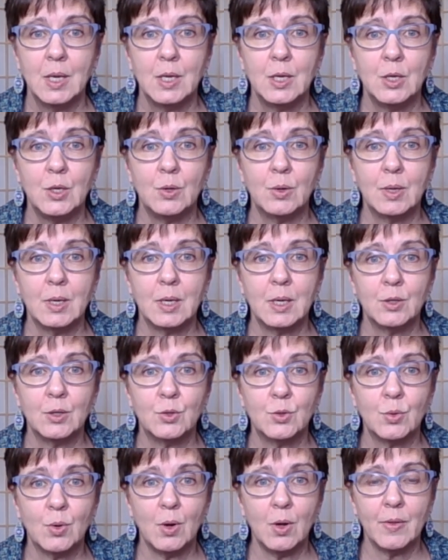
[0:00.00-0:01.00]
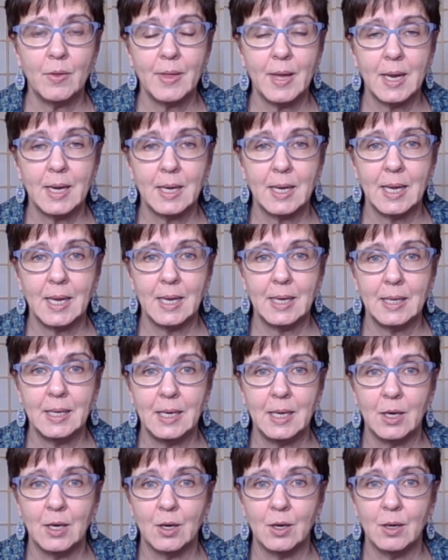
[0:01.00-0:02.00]
You can control that again
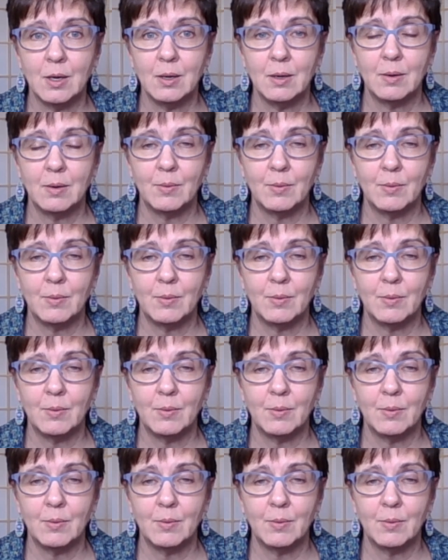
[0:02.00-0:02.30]
here